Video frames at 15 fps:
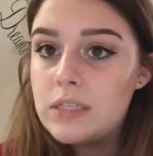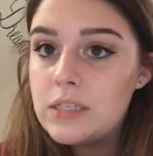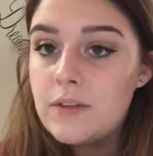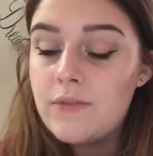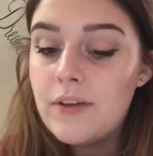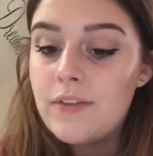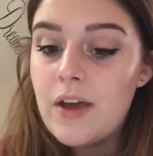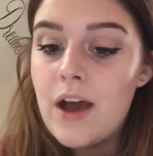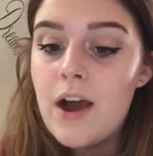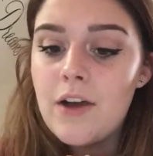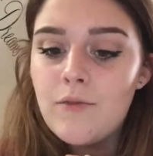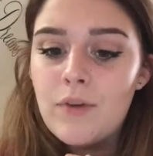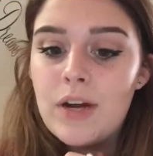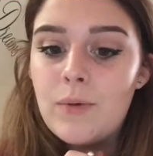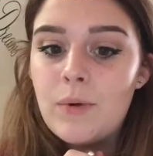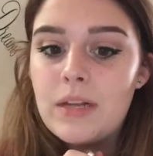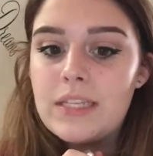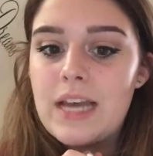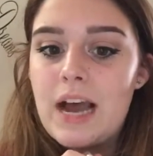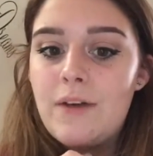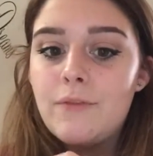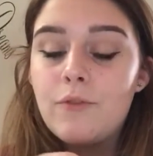and stuff like that, I really wanted
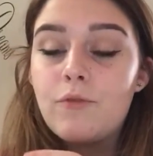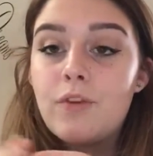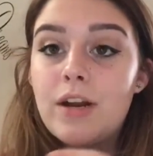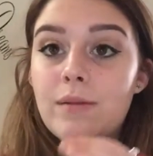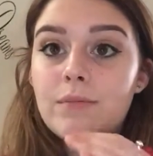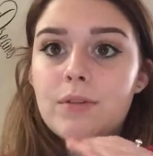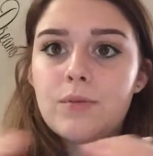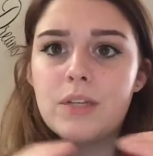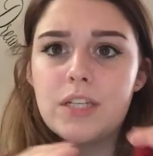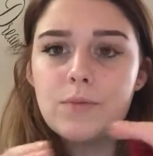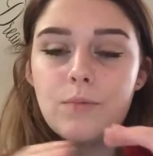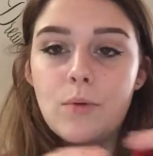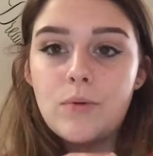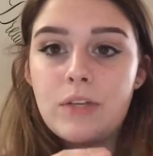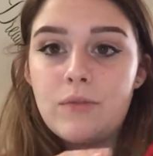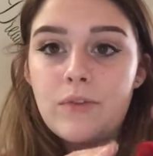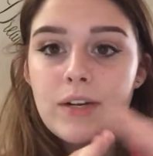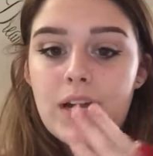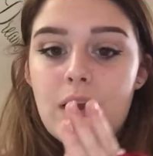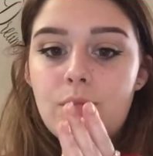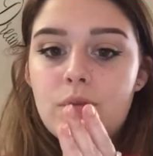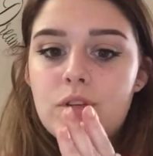to have the freedom to explore
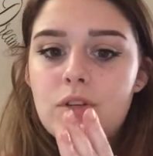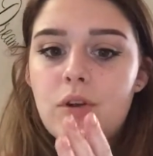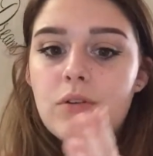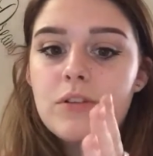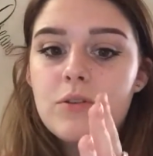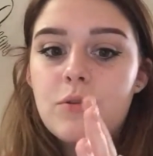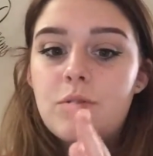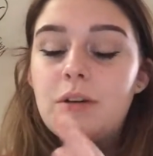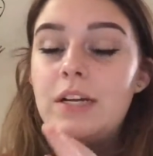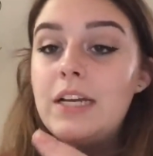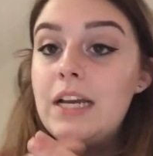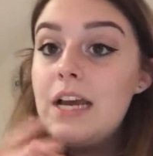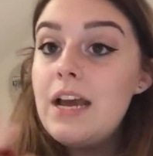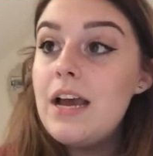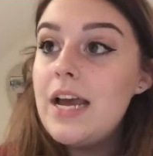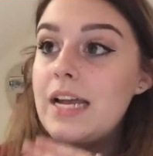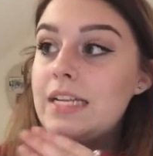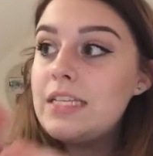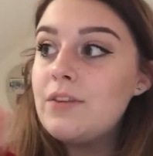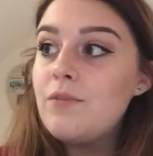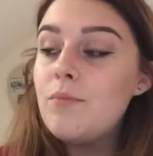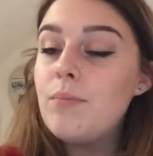different camera shots, or
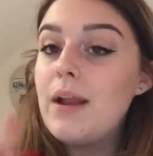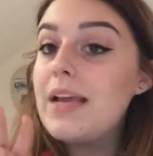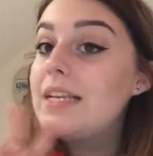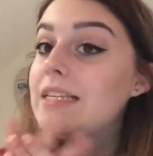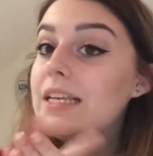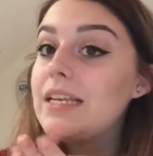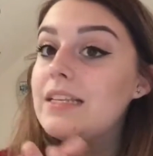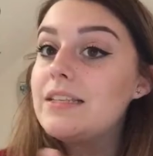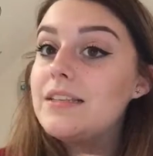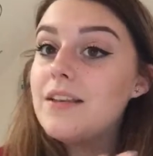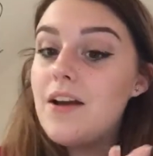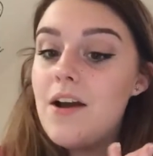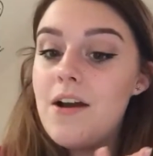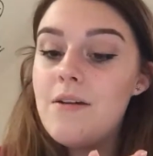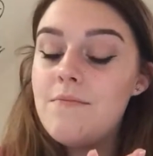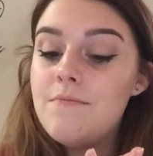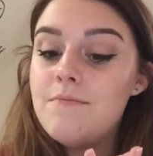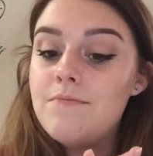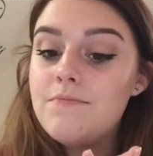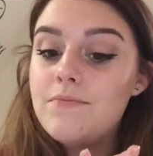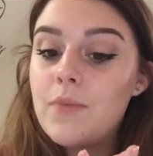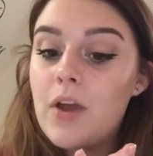in different places.
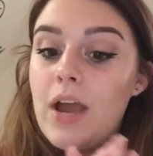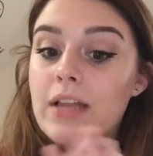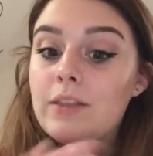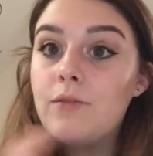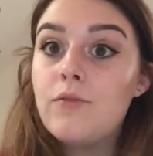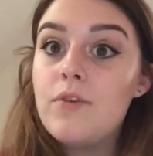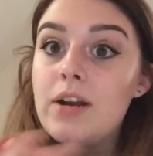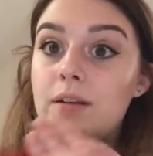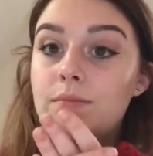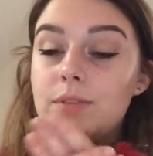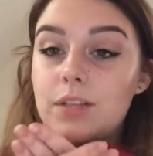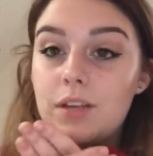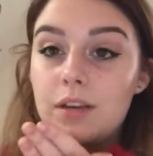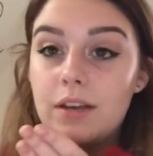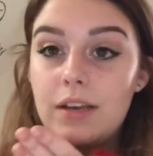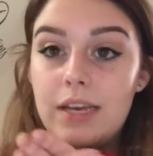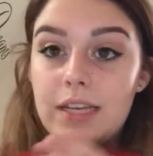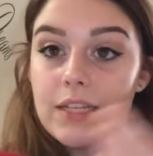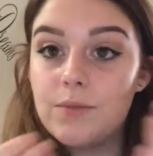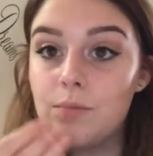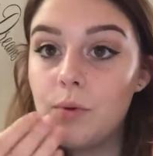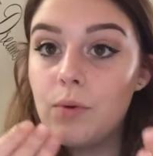I had the freedom to
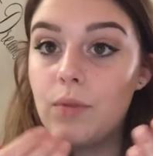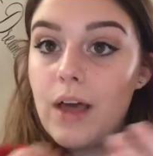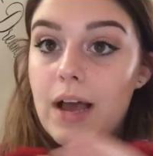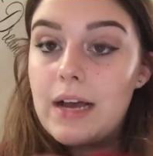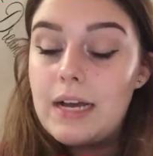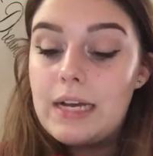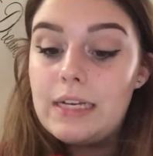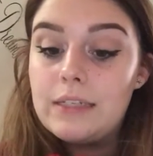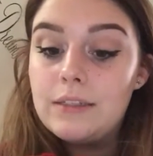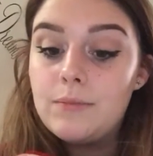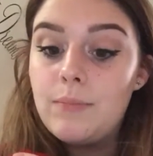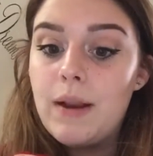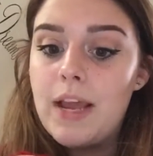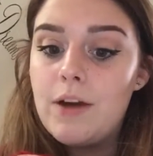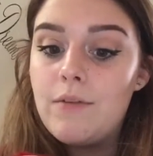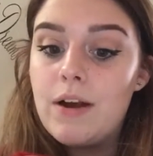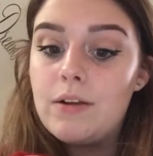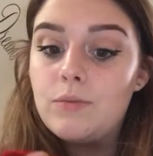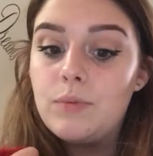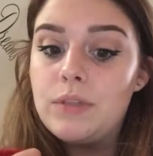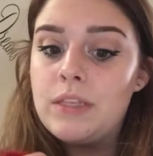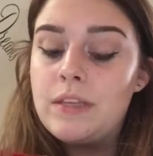explore that and play
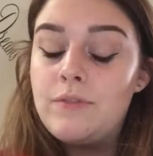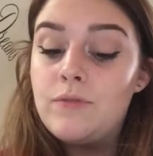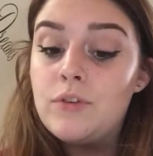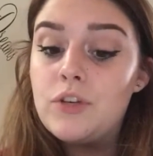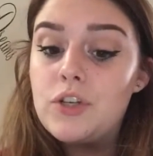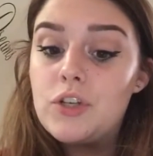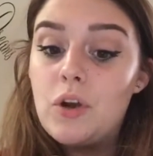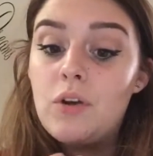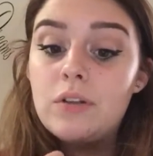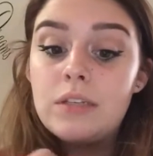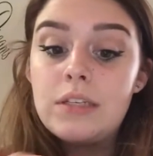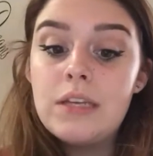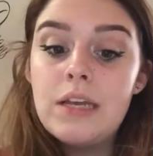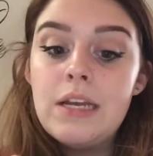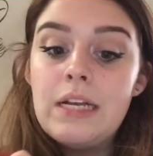around with different shots.